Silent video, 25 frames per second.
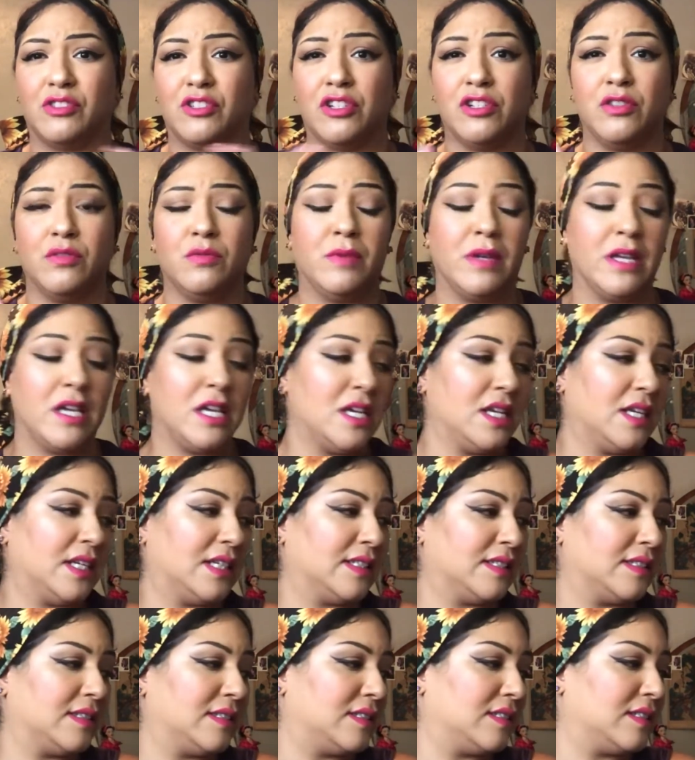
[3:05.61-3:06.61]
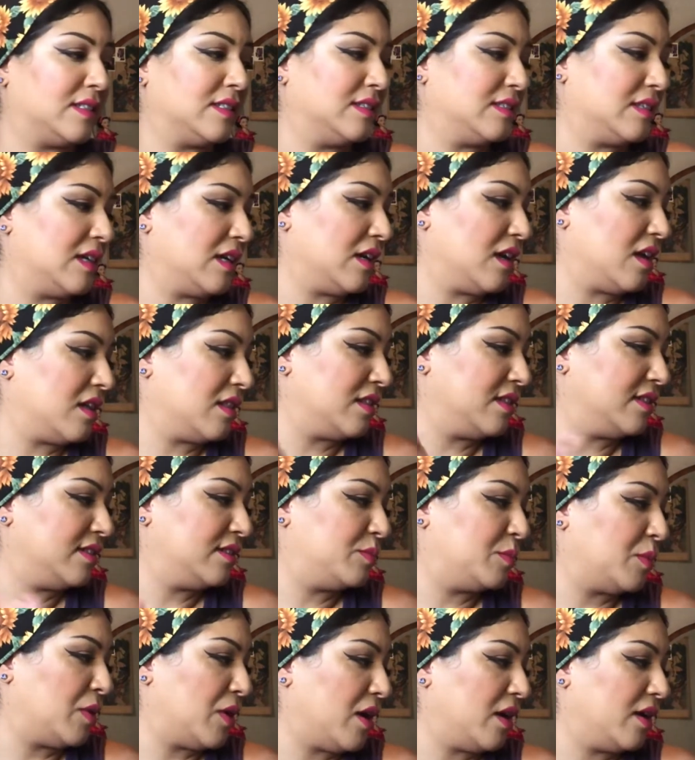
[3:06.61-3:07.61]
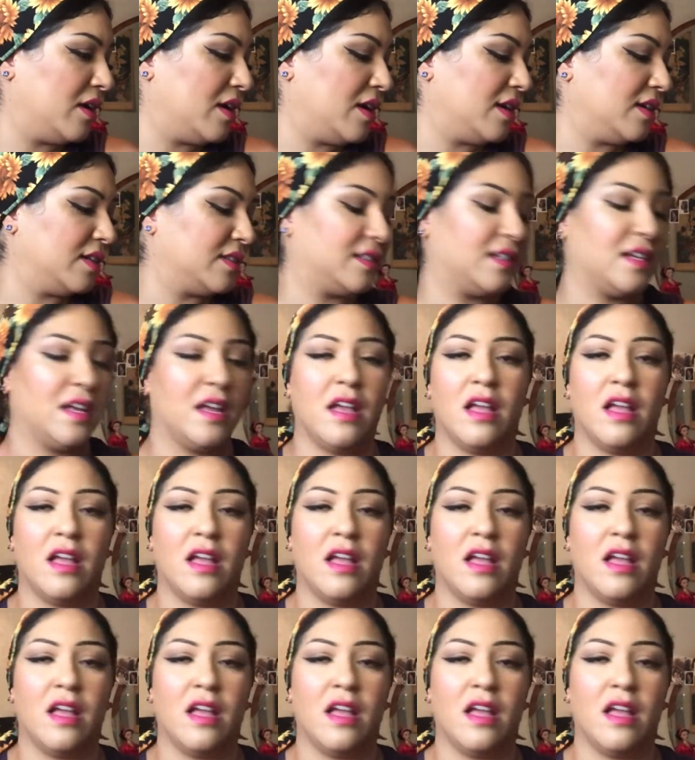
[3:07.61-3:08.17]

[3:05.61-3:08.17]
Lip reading: 2 weeks since I got this product,